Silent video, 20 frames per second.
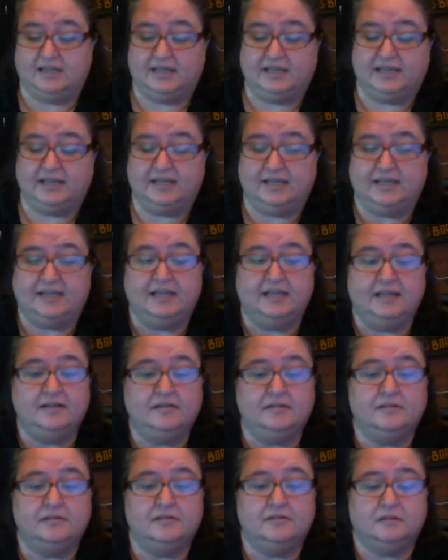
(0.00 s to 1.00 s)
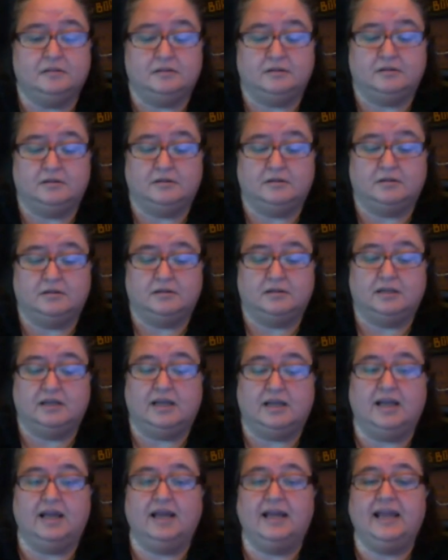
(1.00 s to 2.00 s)
Indian.
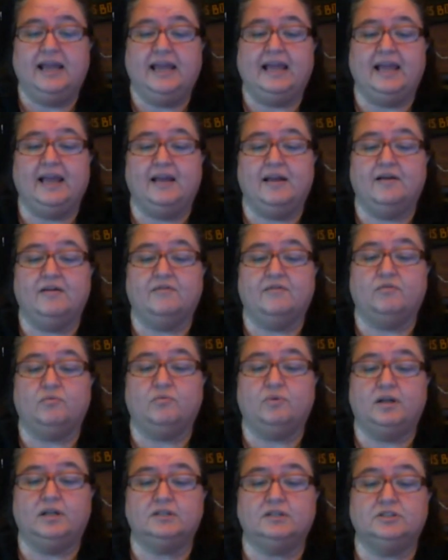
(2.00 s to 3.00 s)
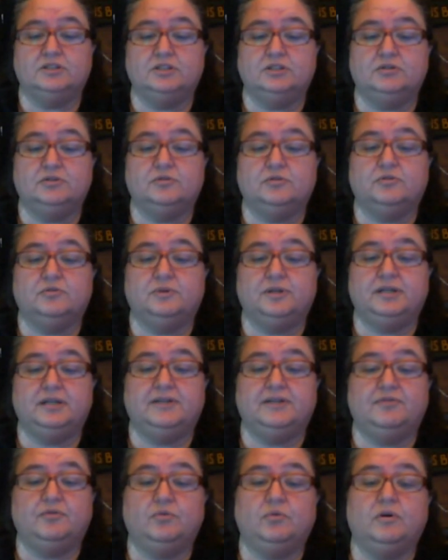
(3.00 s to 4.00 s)
I have 1, 2, 3,
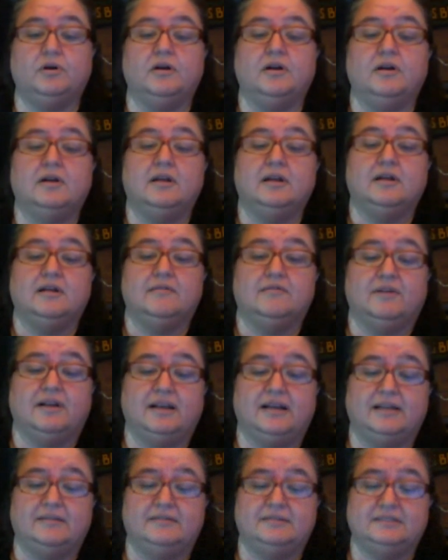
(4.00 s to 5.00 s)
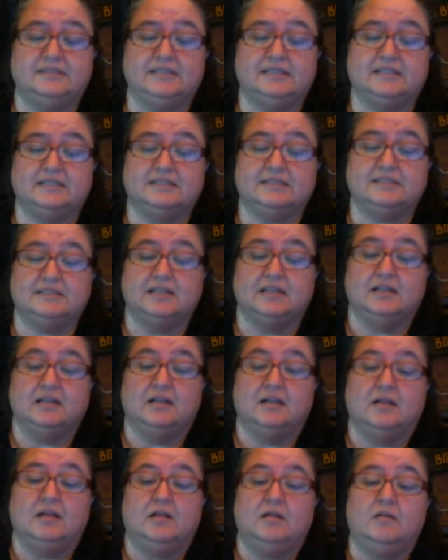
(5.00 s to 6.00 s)
4, 5, 6,
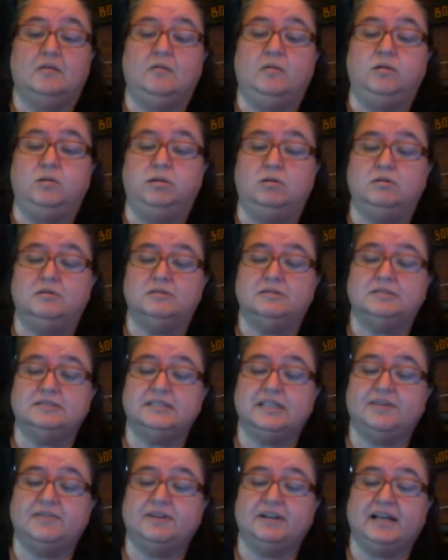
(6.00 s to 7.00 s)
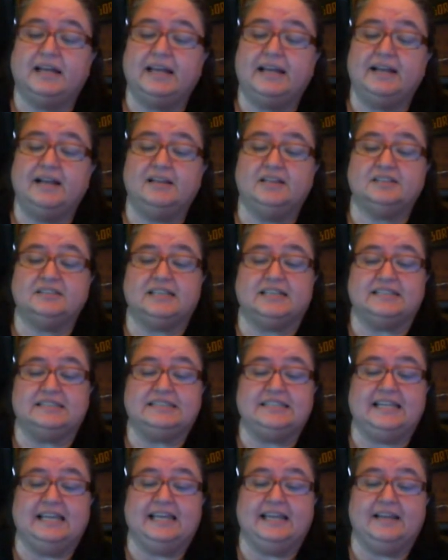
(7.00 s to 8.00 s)
7, 8. It looks like
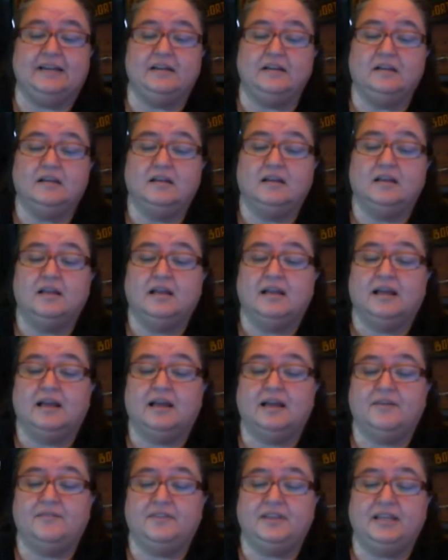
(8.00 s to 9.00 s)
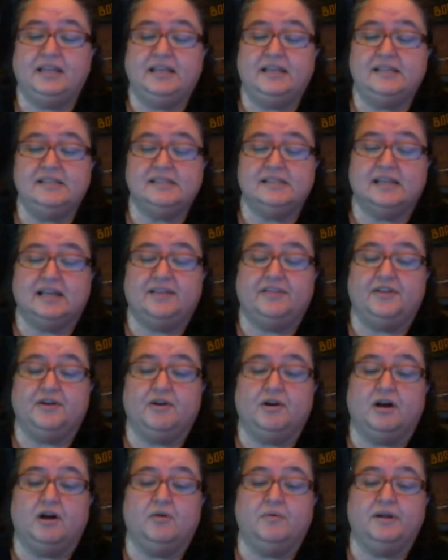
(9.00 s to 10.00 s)
10 of these. And
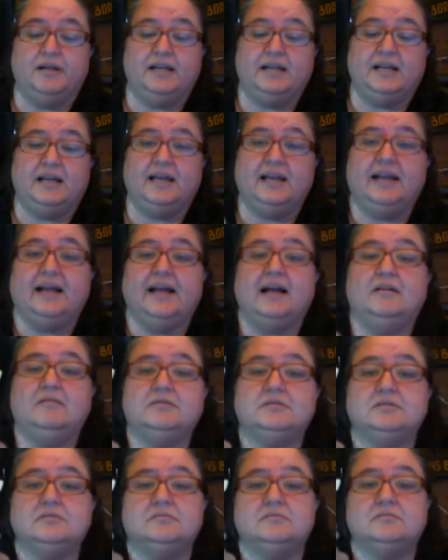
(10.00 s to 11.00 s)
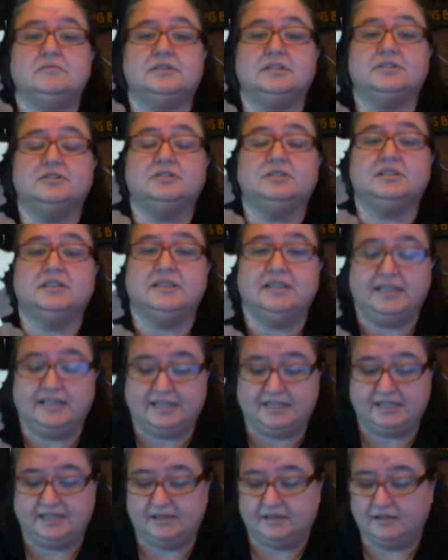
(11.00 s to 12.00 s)
they're already cut out. There's the
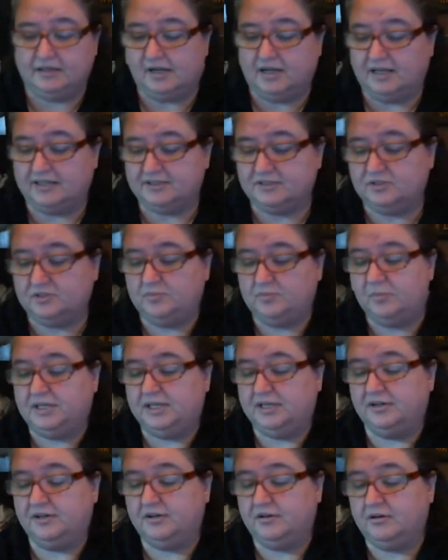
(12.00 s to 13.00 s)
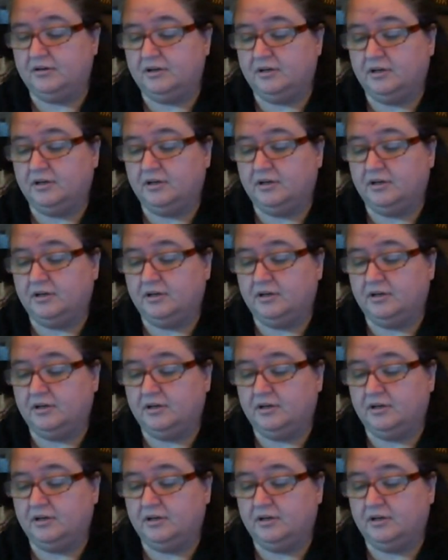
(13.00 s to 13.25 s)
Indian costume here.